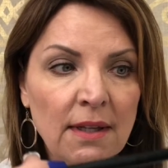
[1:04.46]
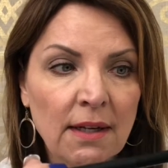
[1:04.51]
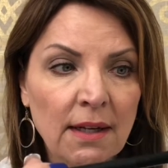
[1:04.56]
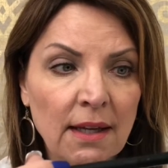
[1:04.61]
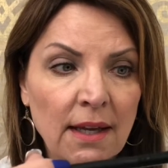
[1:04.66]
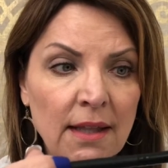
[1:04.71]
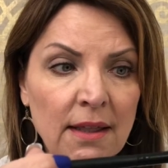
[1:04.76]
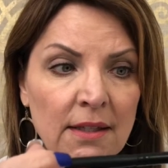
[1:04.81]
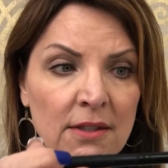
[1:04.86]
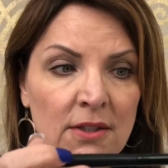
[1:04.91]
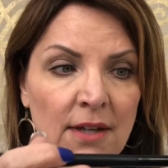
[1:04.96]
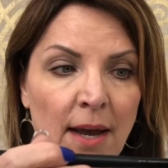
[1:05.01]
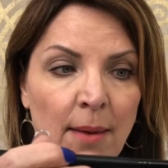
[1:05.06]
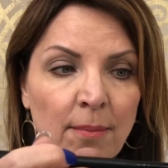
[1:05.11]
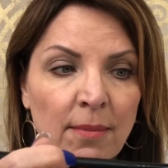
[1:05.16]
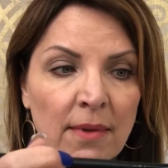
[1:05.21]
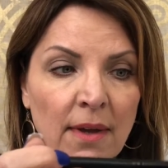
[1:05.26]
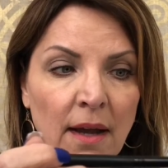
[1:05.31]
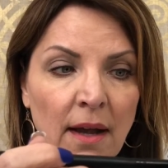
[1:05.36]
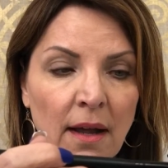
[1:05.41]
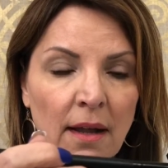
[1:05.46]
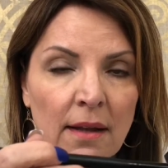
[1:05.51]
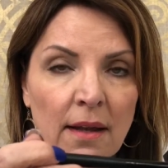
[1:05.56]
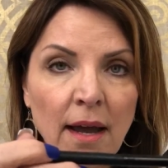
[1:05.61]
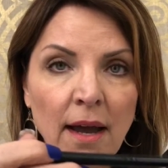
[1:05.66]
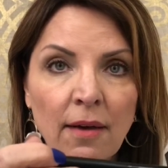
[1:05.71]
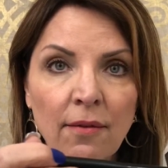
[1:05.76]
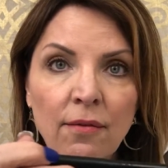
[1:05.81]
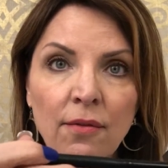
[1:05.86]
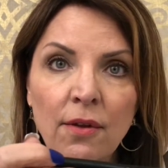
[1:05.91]
that get the job done
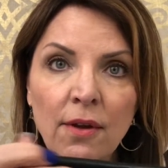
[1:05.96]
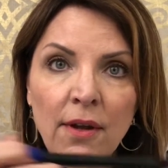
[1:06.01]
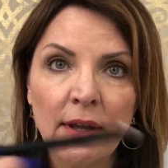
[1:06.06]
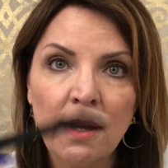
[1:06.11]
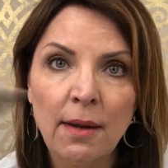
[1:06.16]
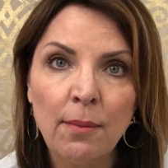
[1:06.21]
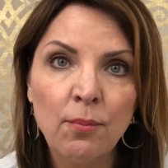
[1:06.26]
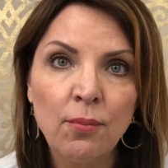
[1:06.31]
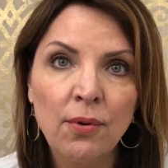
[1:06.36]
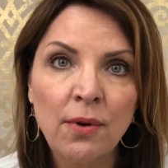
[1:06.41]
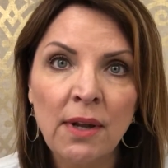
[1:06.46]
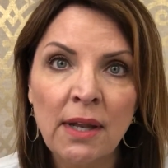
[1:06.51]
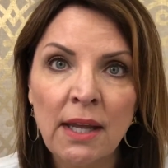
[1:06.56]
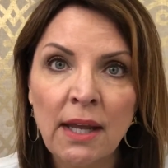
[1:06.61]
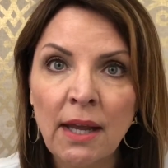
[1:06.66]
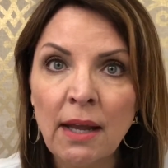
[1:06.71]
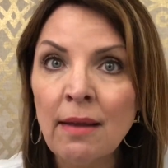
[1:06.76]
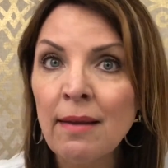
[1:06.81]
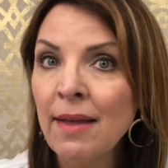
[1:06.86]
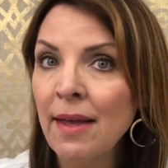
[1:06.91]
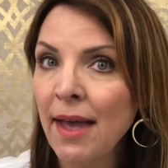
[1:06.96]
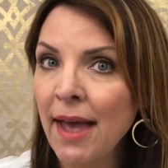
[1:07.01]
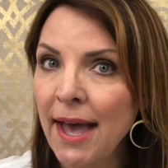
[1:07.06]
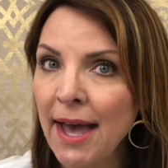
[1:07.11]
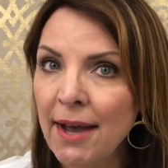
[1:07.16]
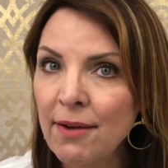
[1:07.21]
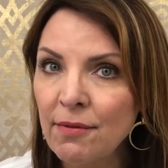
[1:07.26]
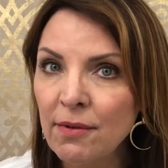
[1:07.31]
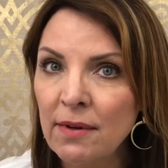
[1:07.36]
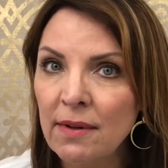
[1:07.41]
of looking pretty
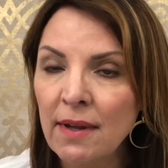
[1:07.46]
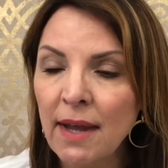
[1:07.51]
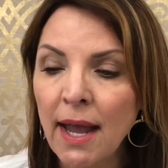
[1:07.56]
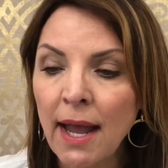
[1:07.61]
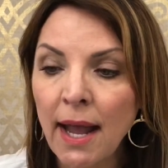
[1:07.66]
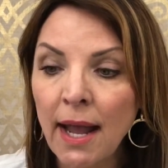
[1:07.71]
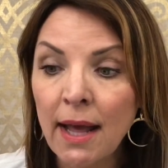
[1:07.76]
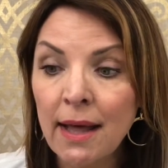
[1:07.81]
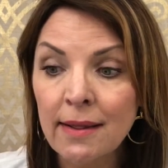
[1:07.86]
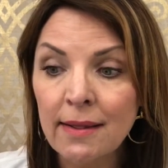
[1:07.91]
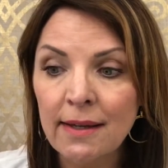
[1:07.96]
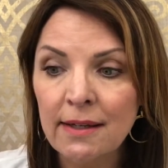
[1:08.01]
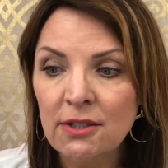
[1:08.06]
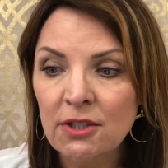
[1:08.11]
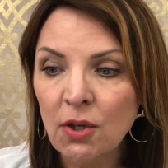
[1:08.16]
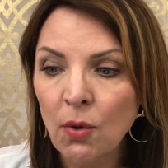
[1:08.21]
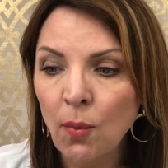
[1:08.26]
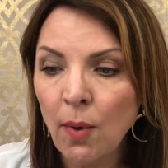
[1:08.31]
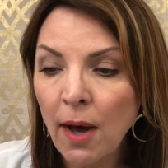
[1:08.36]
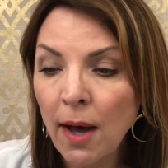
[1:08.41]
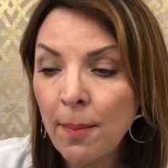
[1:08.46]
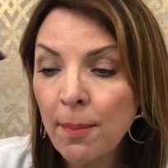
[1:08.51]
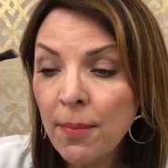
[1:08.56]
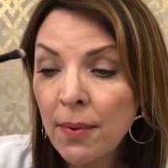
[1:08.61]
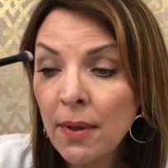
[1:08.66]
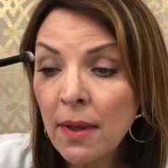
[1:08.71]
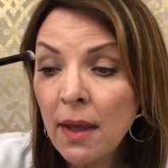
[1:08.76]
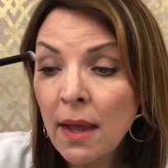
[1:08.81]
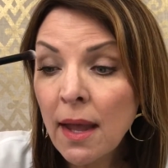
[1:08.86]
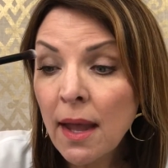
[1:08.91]
every day. They show up
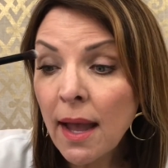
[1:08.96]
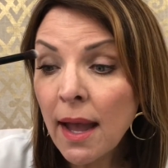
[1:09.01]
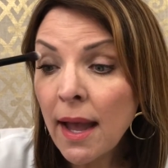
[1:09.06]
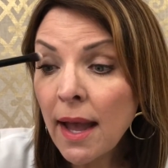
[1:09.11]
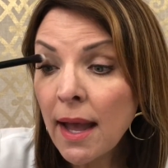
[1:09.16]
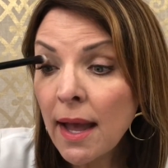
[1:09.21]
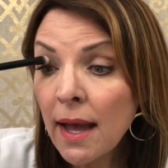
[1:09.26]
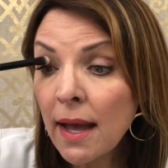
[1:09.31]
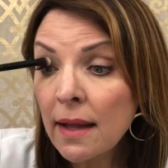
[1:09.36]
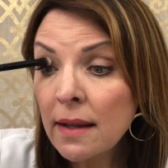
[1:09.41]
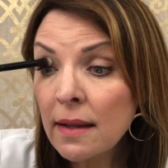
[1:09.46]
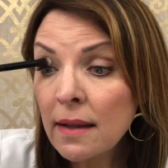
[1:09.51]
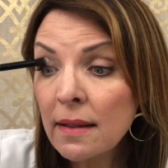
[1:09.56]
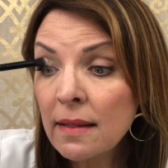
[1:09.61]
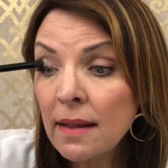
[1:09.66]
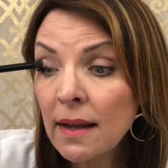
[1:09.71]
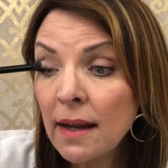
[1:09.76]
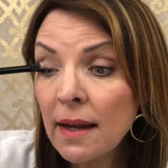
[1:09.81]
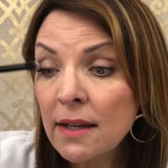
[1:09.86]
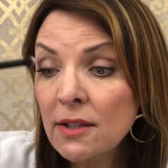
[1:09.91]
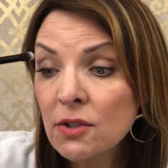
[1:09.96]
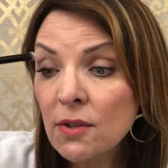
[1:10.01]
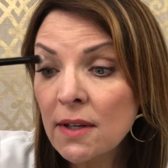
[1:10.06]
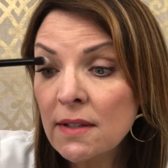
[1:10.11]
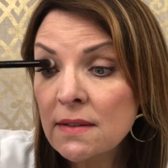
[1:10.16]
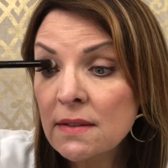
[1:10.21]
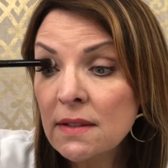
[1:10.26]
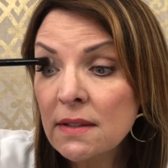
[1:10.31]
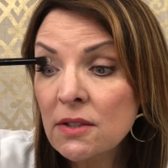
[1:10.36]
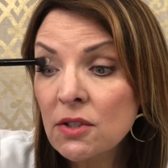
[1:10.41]
and they address
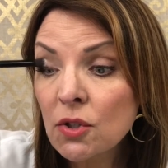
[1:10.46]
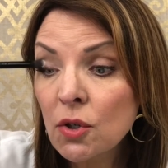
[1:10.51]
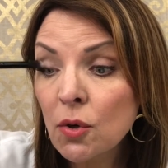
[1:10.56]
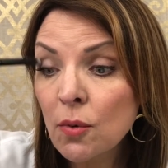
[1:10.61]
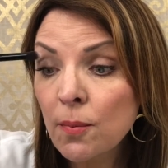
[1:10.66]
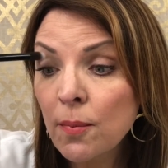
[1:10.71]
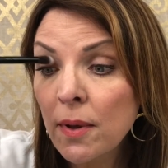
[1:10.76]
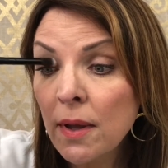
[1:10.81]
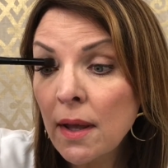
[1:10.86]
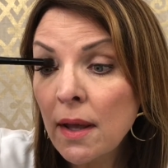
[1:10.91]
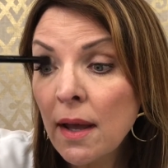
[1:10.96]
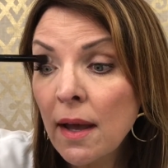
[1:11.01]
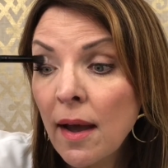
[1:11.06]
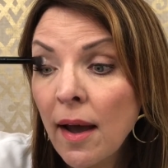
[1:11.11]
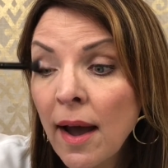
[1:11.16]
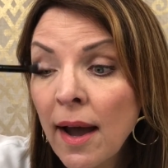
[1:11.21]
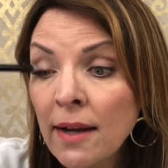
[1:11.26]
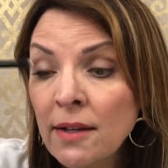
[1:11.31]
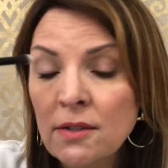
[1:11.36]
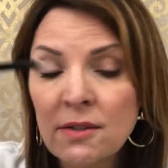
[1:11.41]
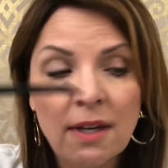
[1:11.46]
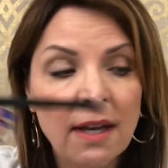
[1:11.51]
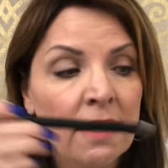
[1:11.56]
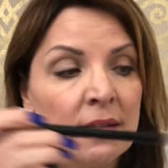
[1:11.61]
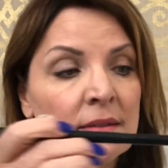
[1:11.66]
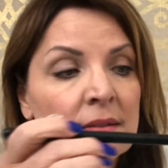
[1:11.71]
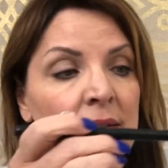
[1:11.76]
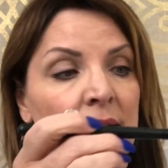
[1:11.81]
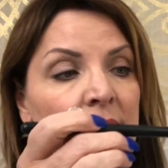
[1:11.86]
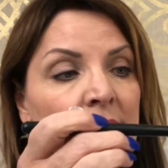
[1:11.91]
the droop. I
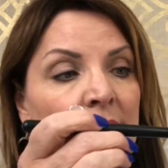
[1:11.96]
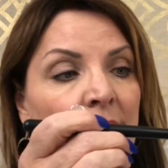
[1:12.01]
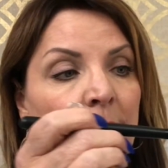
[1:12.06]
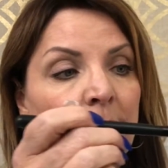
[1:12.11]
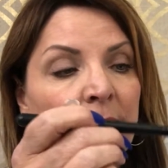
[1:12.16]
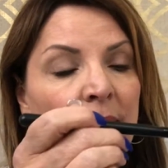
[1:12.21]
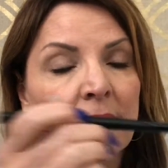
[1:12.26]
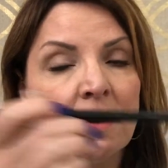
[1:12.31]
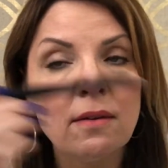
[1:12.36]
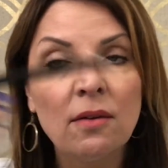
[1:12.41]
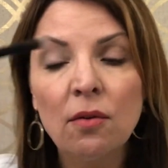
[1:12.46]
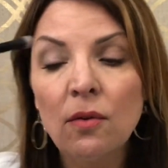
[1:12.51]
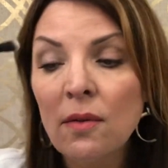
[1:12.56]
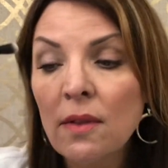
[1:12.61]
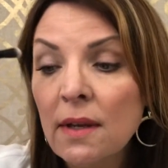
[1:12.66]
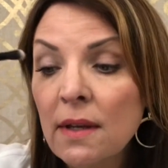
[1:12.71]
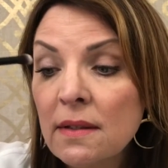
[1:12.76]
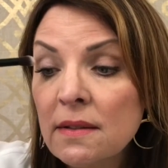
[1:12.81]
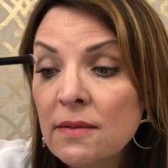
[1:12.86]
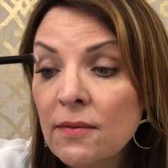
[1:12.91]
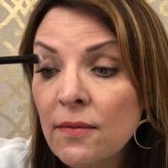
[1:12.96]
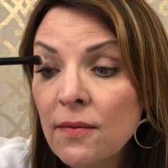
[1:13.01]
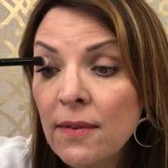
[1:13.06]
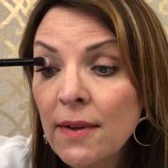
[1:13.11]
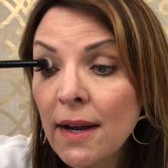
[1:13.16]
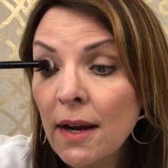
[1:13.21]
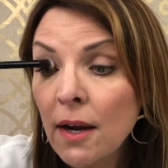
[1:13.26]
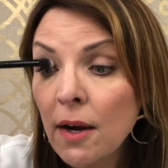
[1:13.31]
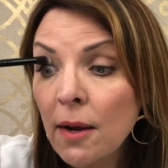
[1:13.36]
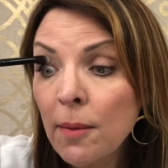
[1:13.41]
just dipped into this
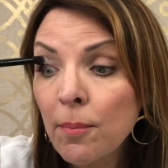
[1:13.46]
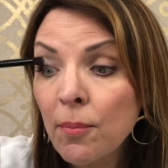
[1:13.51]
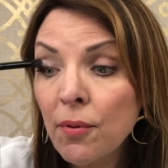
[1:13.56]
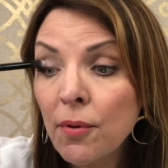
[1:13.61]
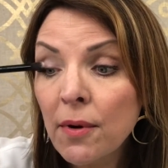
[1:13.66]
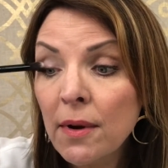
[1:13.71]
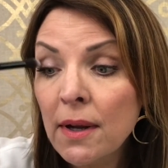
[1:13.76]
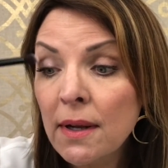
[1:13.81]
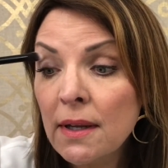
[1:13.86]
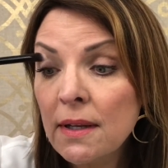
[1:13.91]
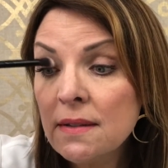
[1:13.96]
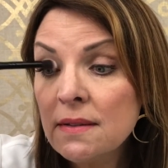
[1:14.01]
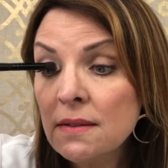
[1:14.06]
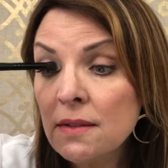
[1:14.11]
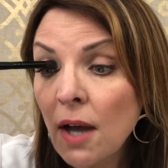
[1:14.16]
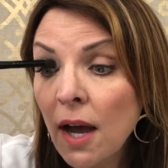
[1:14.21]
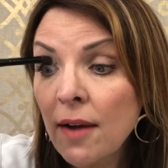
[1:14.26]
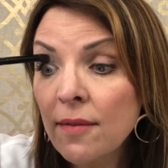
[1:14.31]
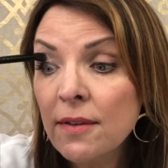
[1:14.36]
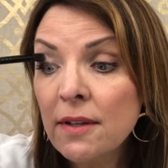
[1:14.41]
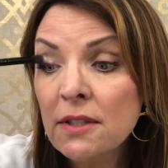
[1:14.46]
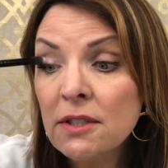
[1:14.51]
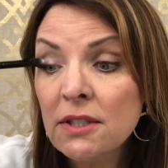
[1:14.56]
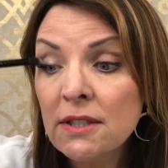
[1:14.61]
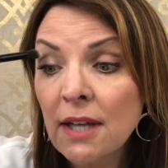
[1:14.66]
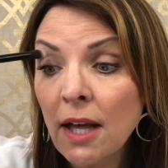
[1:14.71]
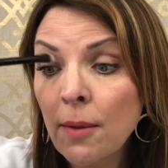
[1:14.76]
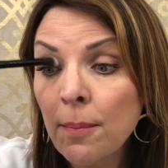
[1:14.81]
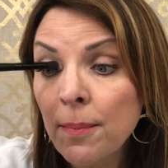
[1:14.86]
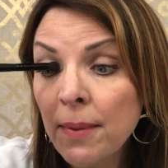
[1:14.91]
very pretty soft
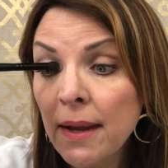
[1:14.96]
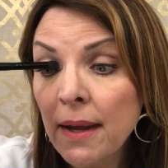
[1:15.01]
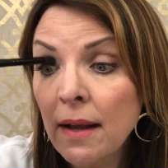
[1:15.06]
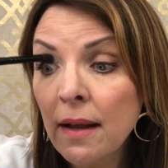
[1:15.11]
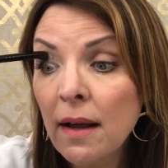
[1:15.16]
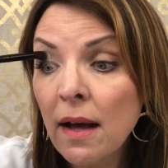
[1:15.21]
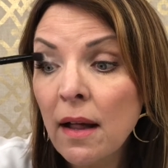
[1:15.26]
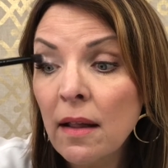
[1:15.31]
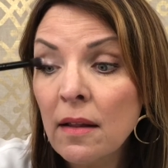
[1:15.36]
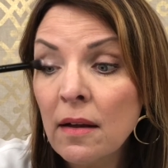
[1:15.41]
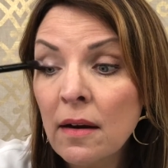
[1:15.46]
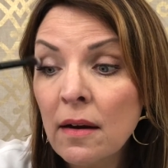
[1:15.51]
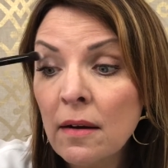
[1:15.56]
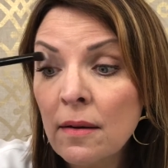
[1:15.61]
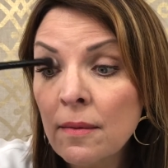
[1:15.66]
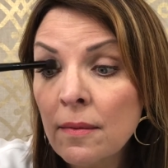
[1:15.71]
shell pink color.